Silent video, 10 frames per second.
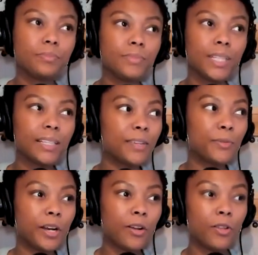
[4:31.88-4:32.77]
I think
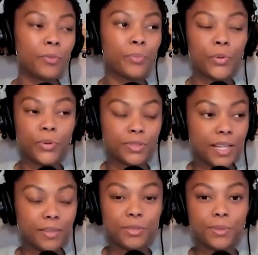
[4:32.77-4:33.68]
what it all boils
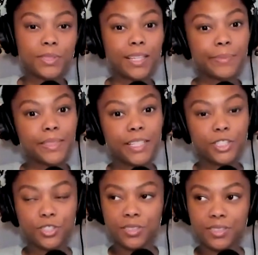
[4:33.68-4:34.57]
down to is
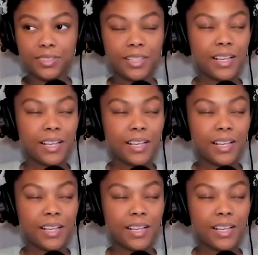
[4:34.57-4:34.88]
expectations.